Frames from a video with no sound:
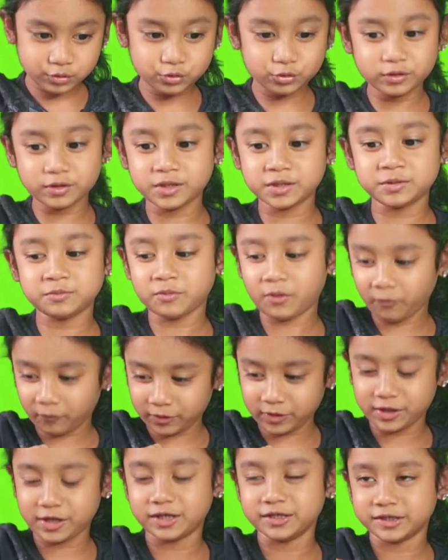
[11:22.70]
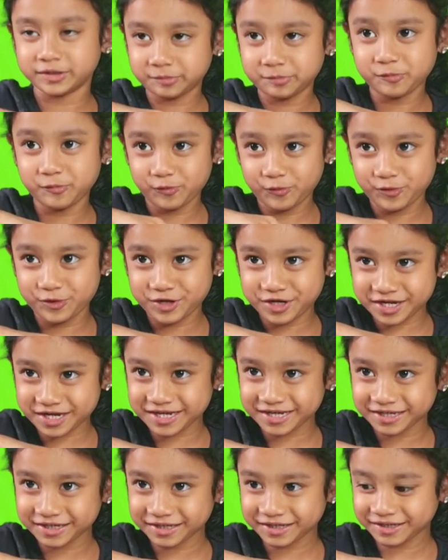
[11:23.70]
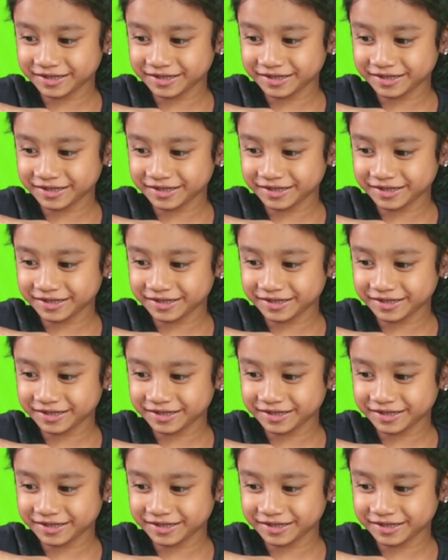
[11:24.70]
So this one we need a spoon.